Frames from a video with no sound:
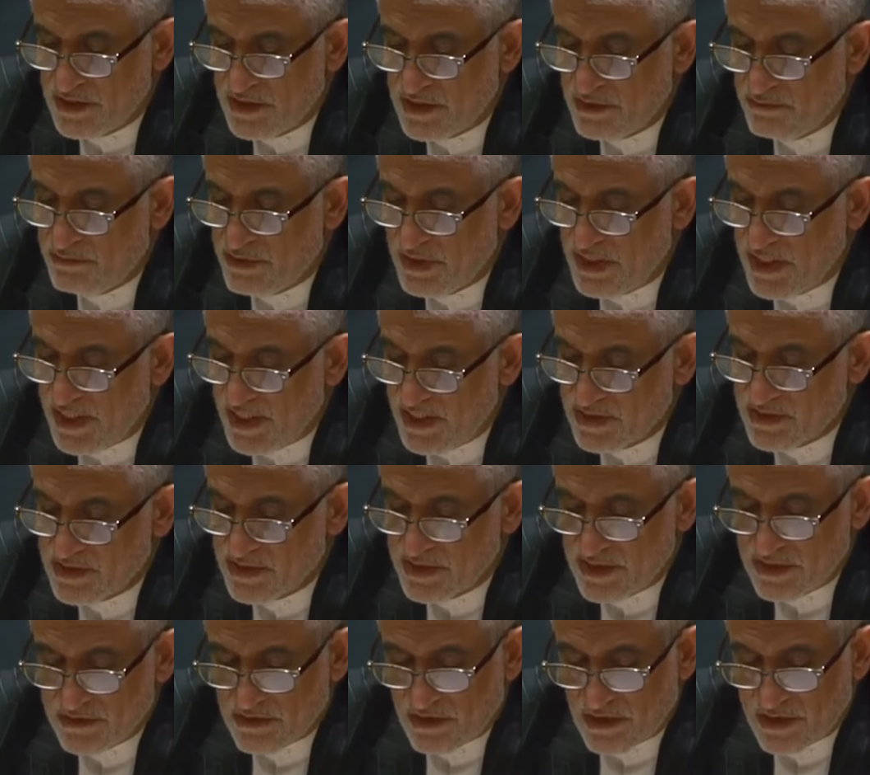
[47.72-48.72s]

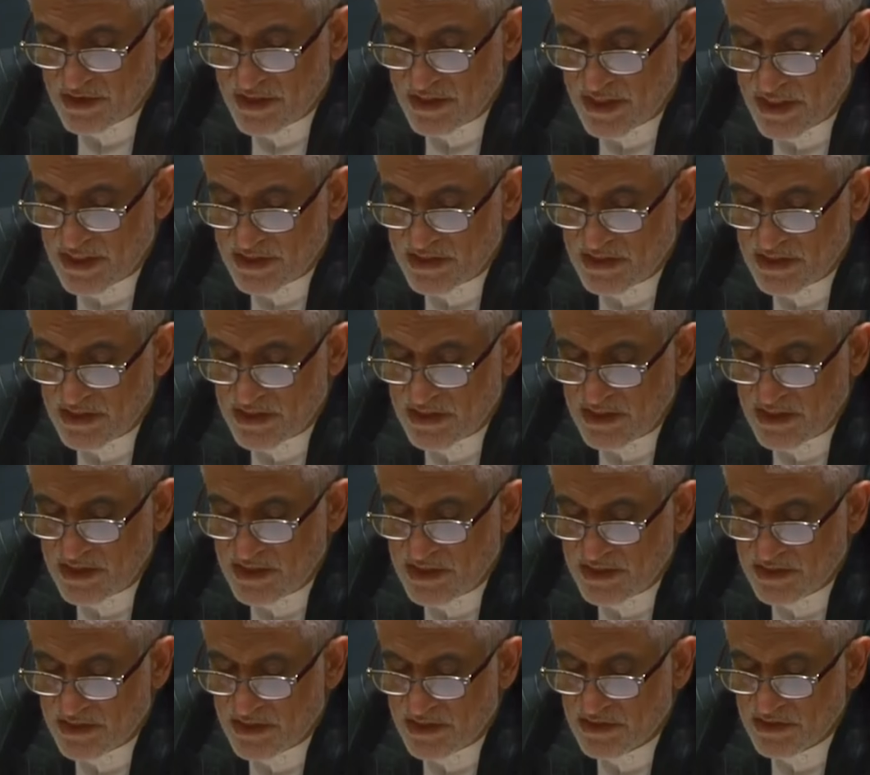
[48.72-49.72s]
deliberately targeting
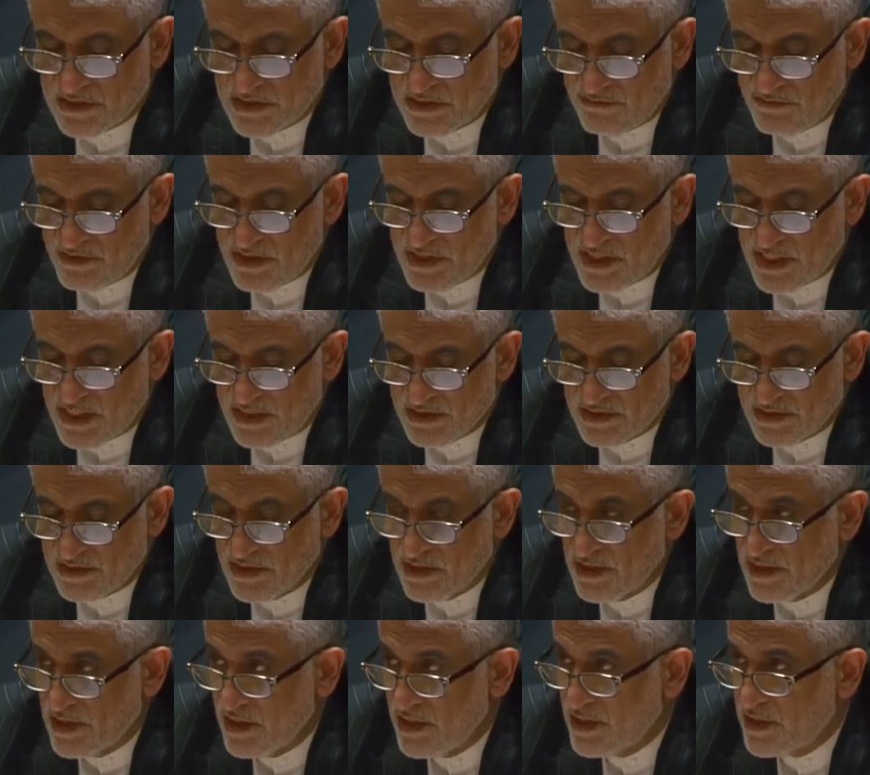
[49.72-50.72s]
innocent civilians,
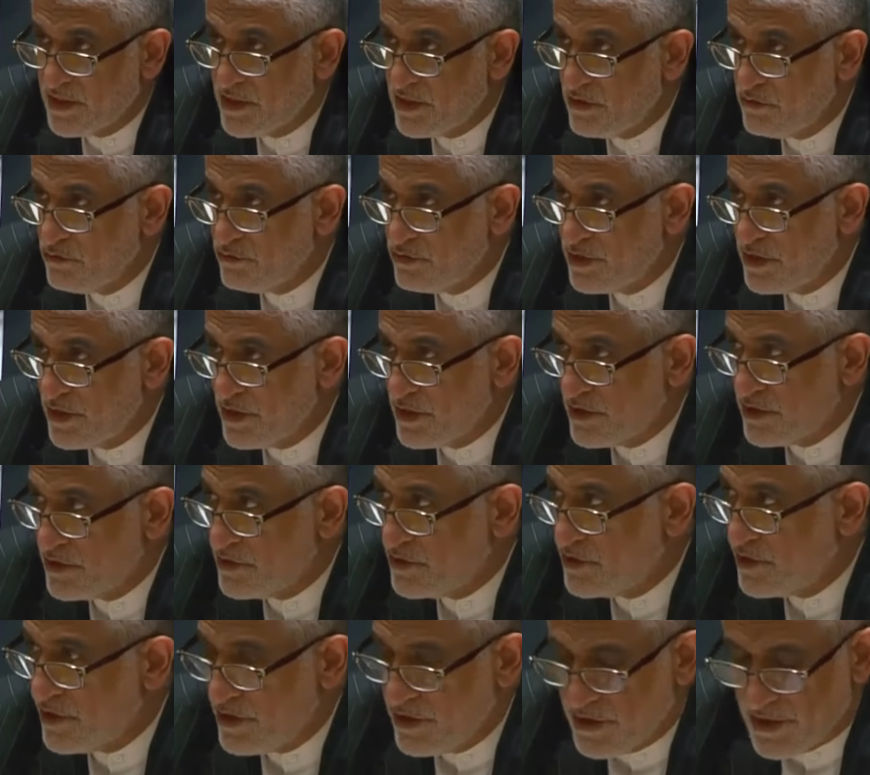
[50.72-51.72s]
including
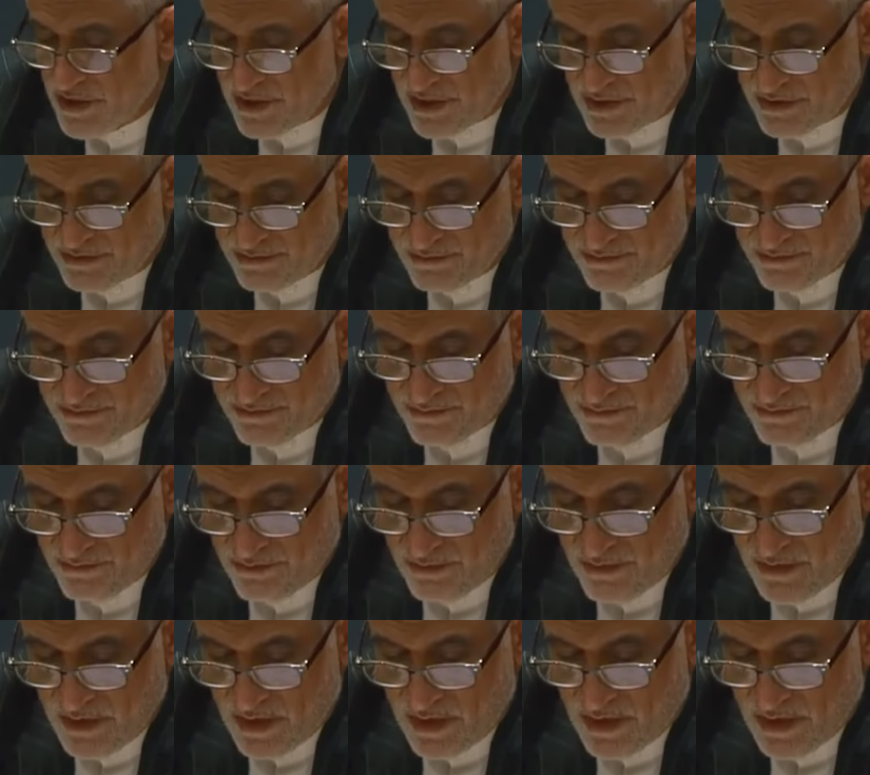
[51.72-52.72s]
children.
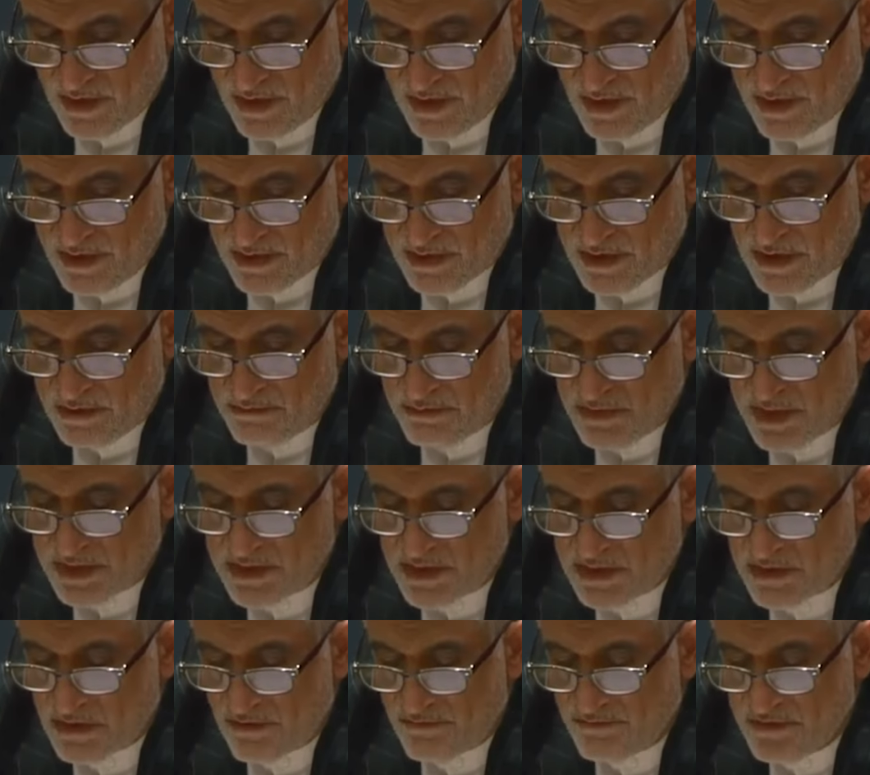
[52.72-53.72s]
The
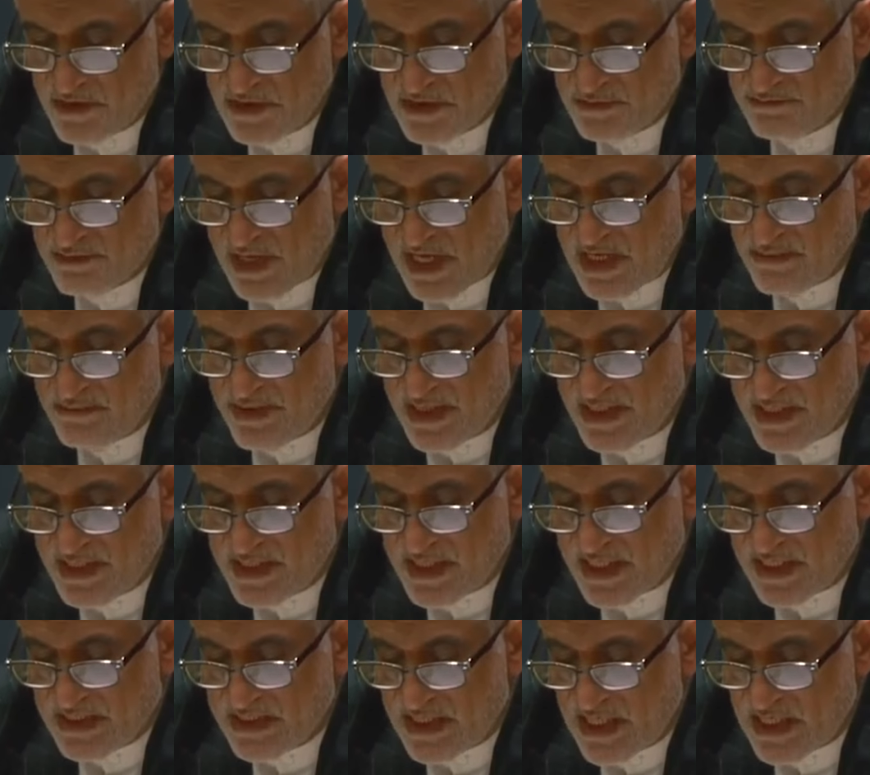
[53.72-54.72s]
method of this
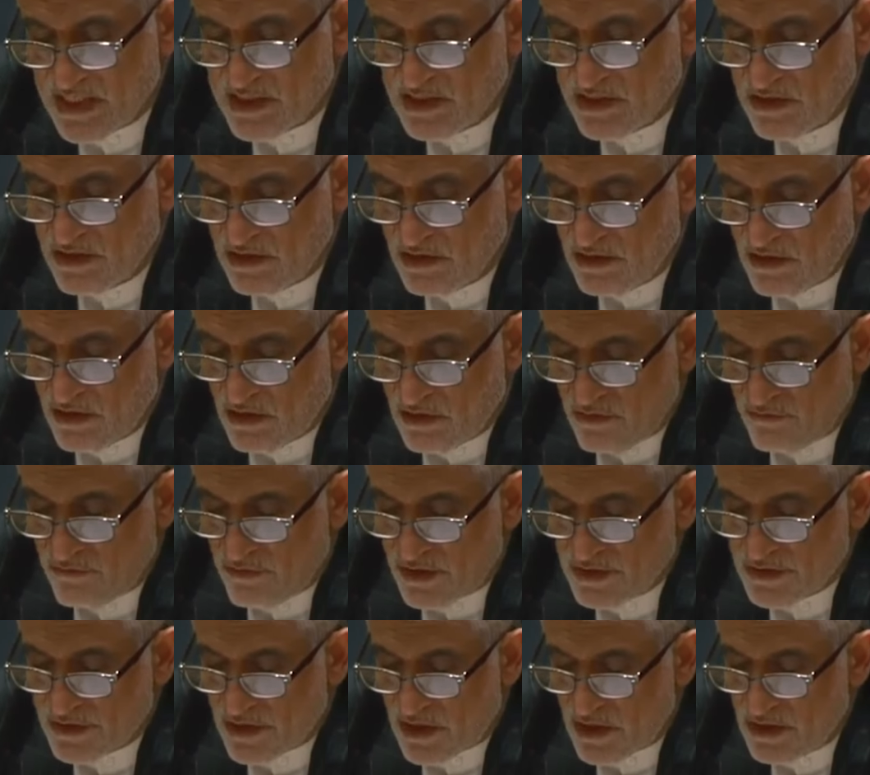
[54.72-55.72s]
barbaric attack
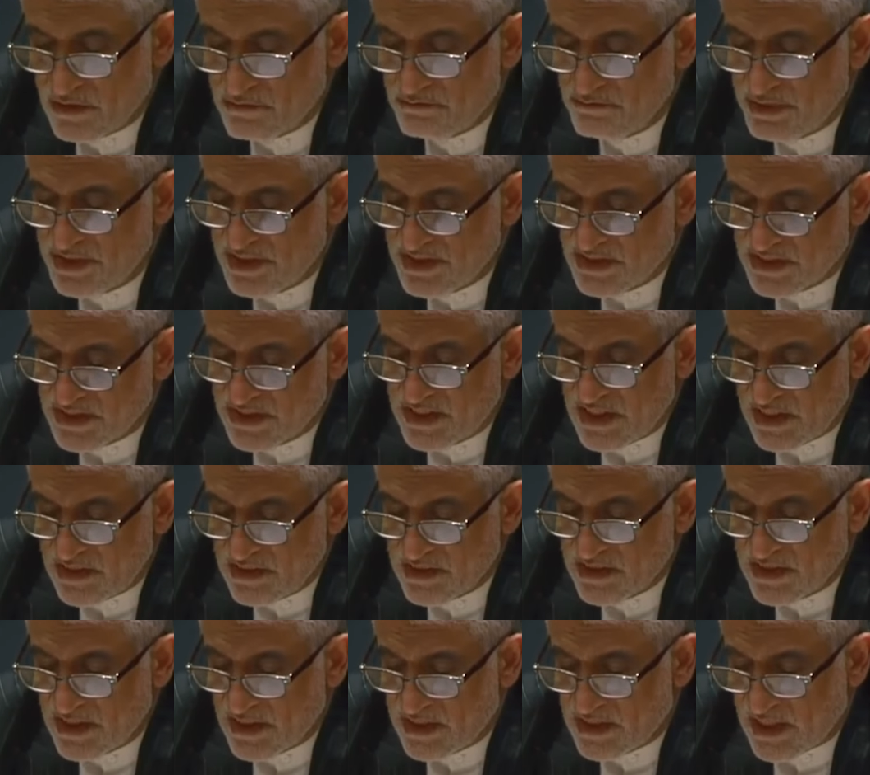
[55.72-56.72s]
was
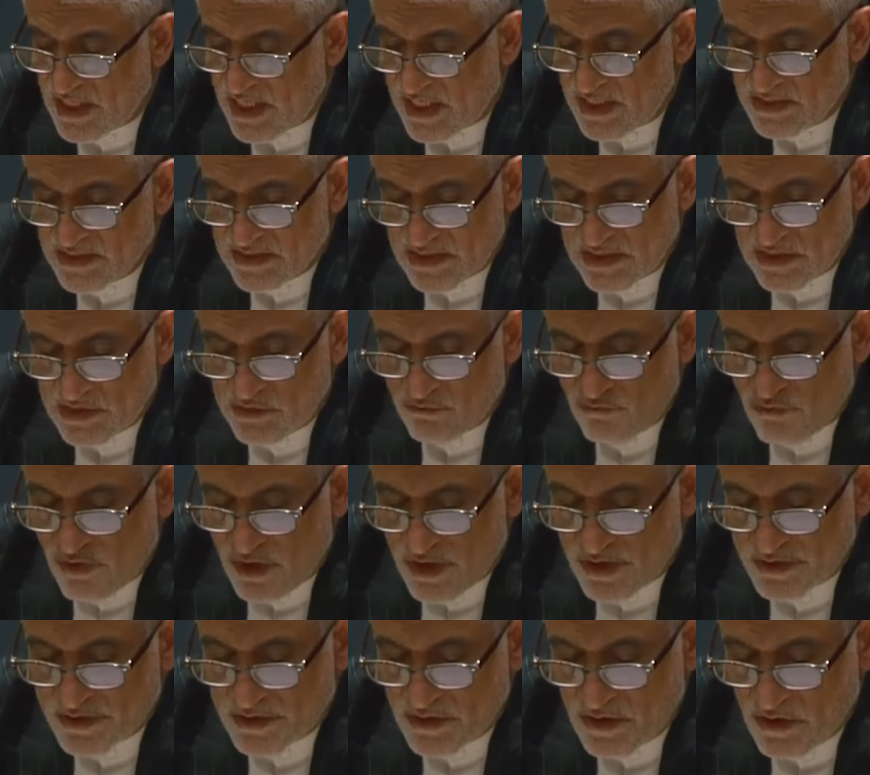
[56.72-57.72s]
unprecedented, as it
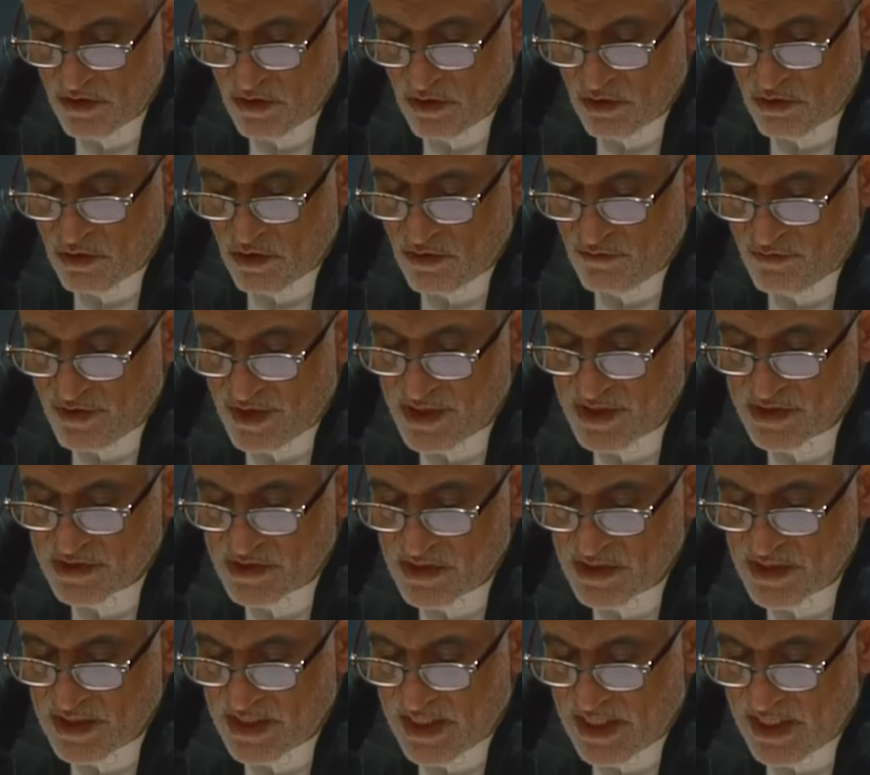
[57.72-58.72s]
was
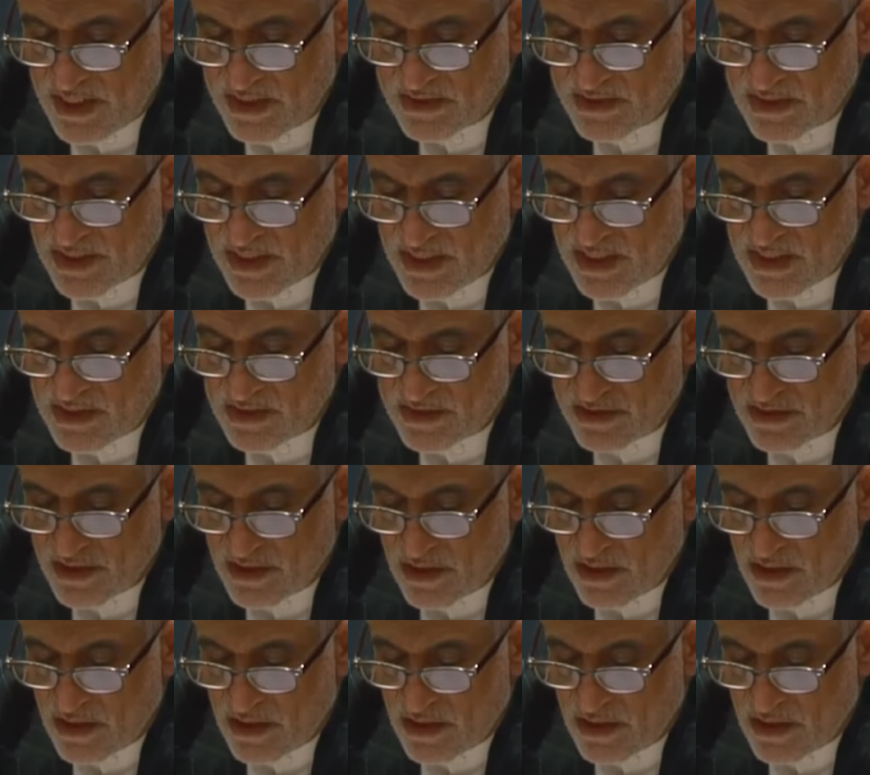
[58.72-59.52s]
covertly handheld